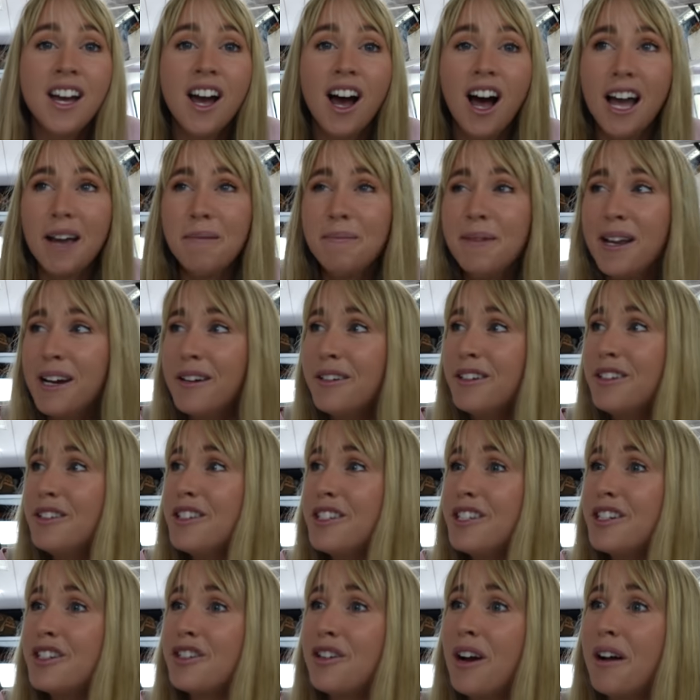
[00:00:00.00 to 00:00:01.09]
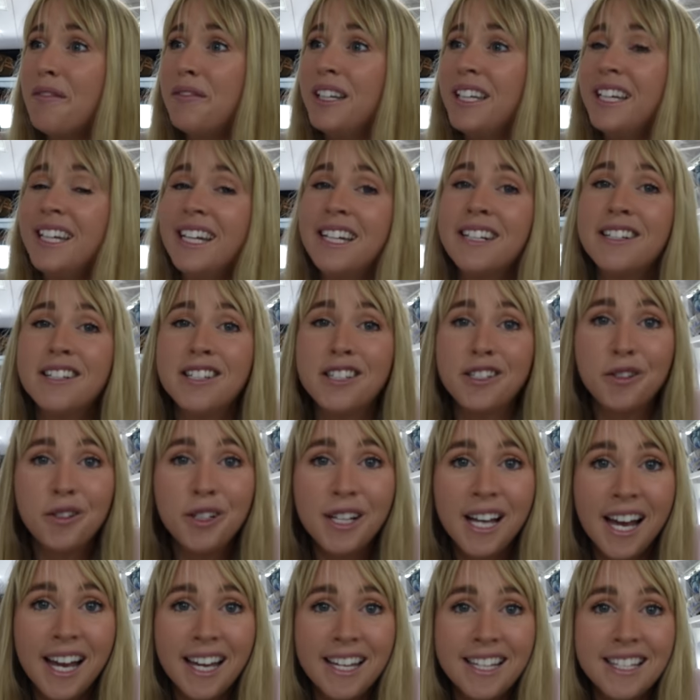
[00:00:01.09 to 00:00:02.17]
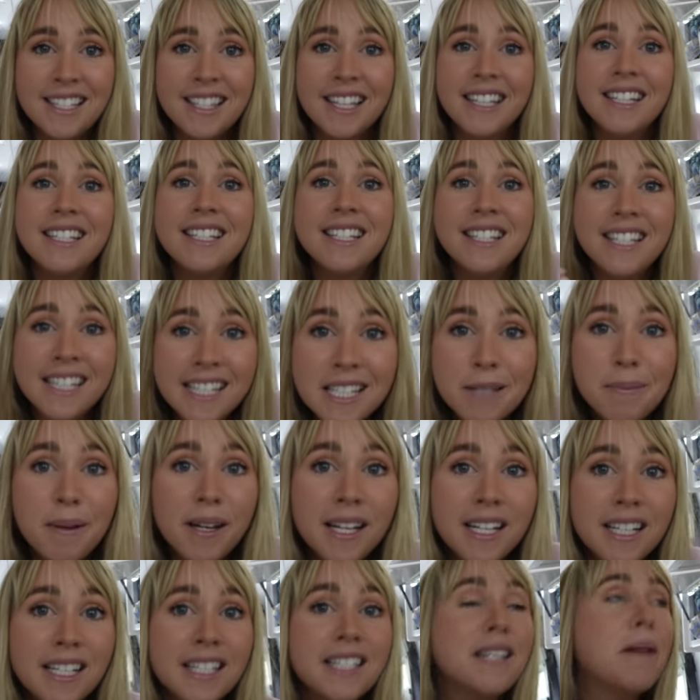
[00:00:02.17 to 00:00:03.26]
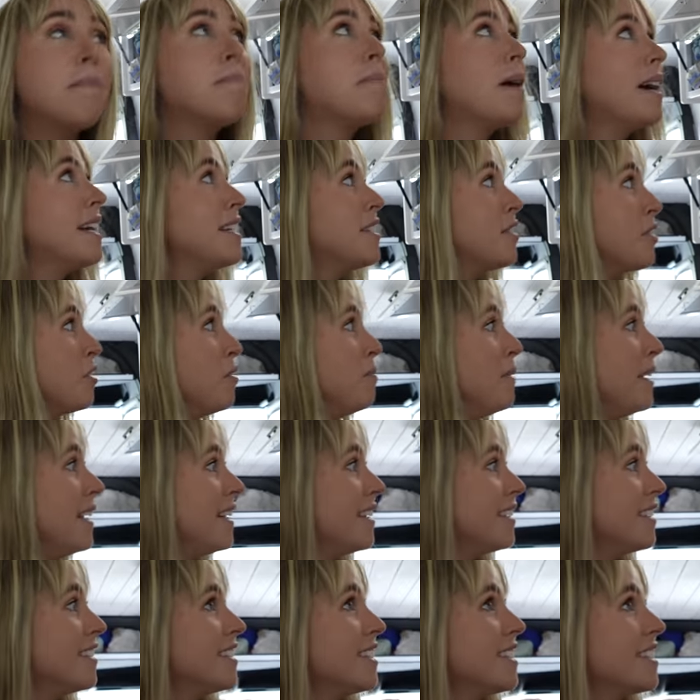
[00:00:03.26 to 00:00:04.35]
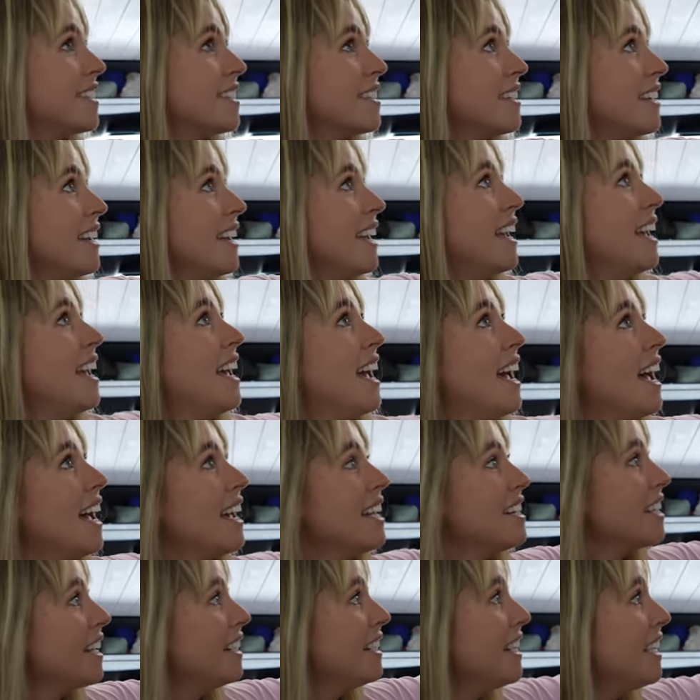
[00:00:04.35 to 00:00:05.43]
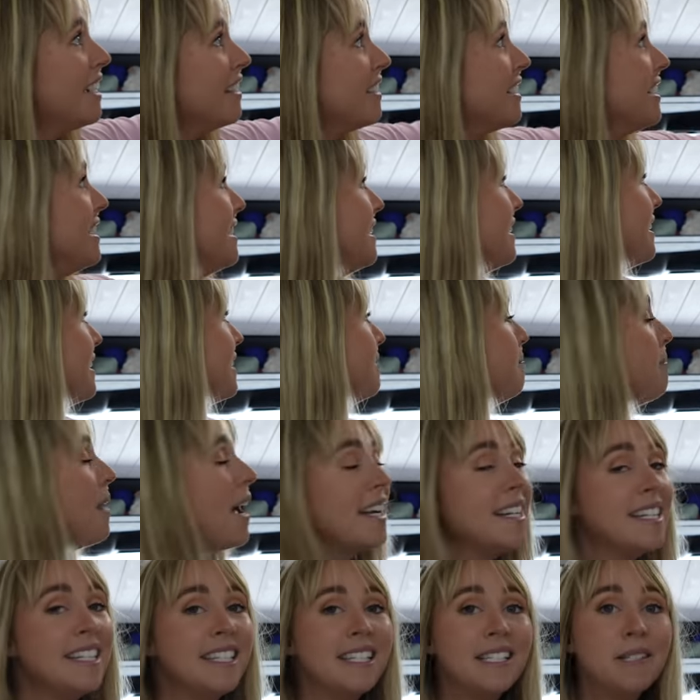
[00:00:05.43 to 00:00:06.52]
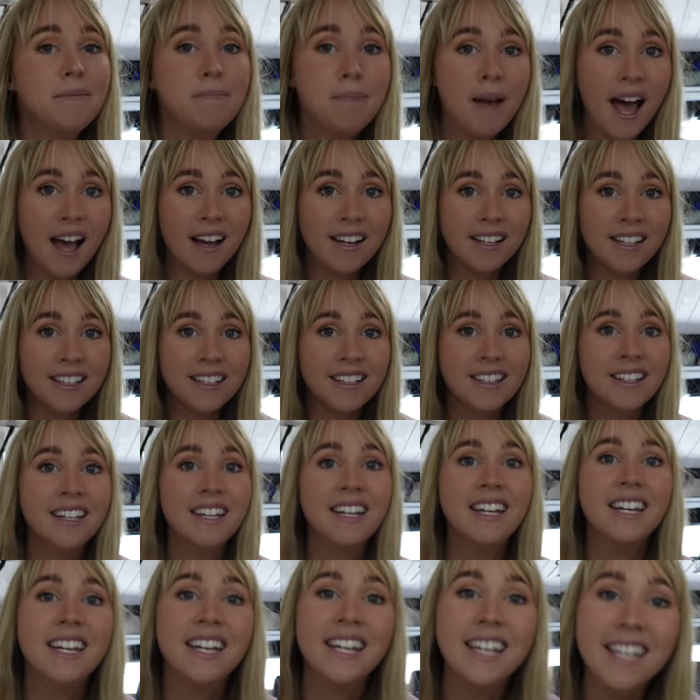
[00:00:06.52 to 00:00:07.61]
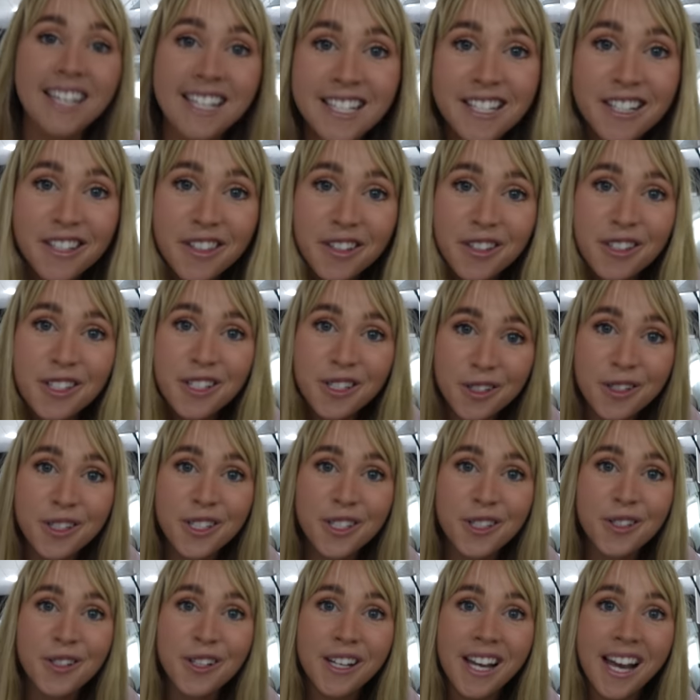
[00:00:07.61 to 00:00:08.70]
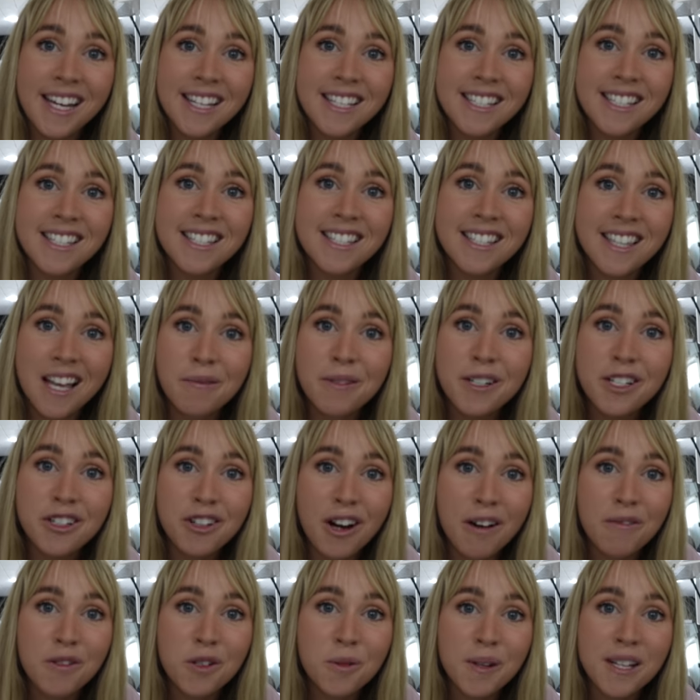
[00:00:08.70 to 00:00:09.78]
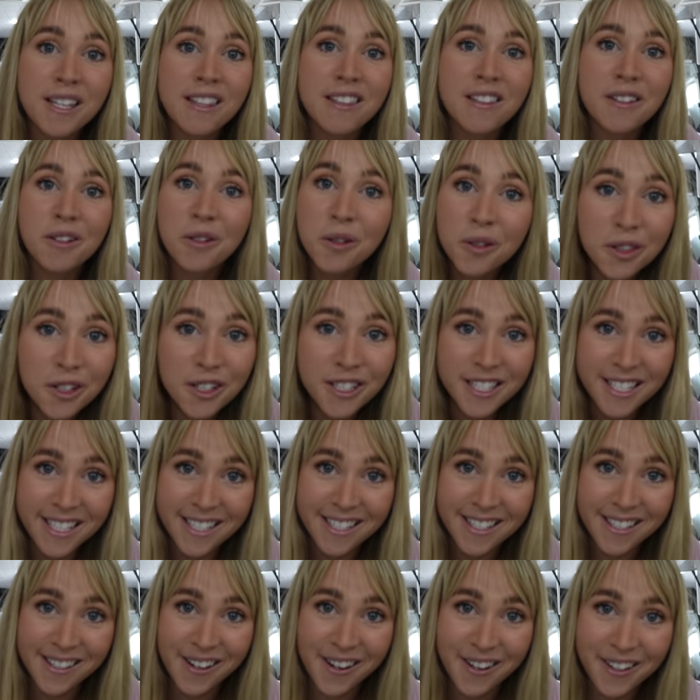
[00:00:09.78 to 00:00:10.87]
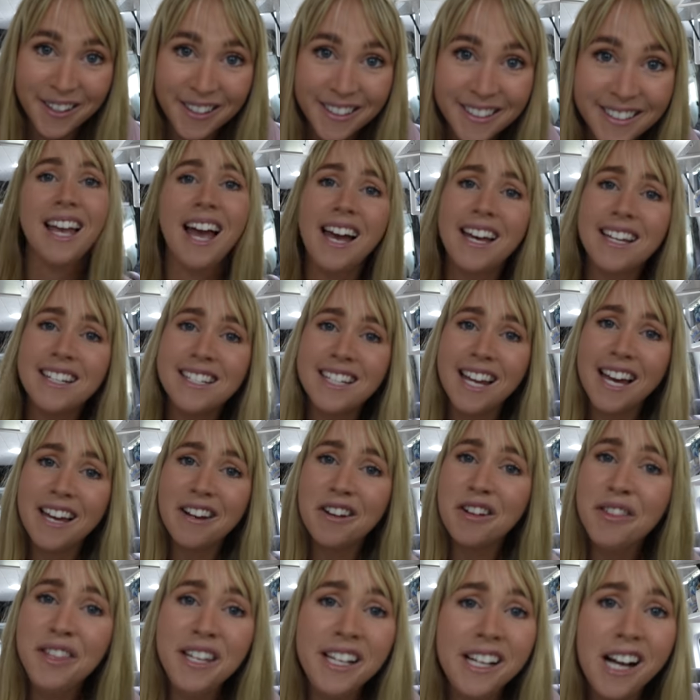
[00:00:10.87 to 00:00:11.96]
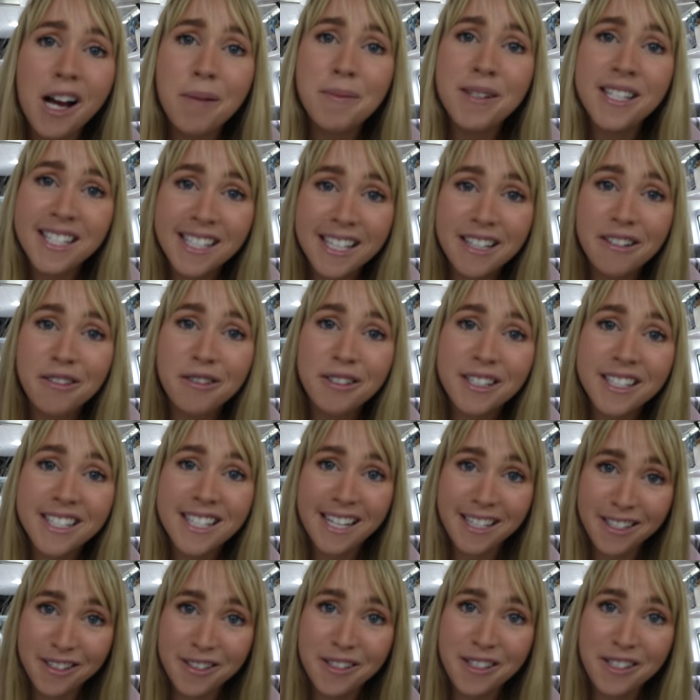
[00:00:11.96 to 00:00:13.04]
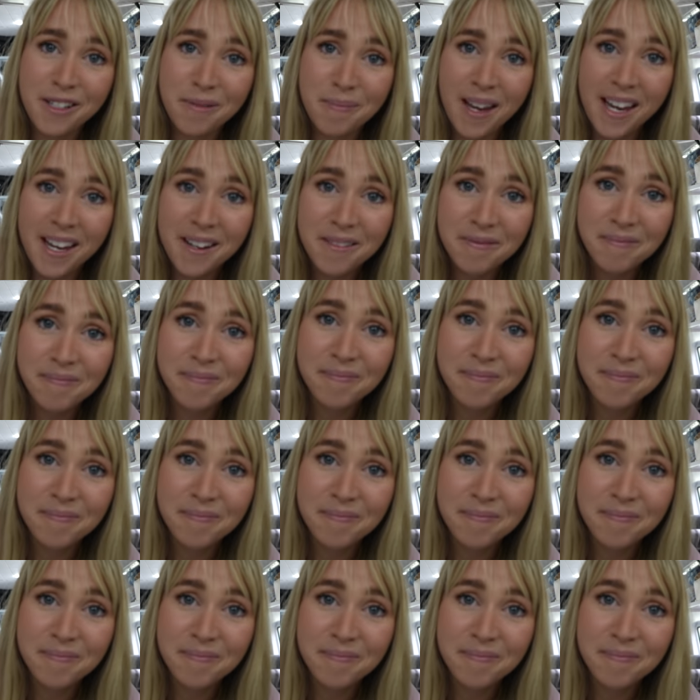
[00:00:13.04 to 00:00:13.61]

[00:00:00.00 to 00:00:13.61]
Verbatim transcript: I'm now used to traveling in a suitcase that is six meters by two meters. And I now need to compact this back into those two suitcases that we traveled with all those years ago. And I don't think I'm as skilled as I used to be.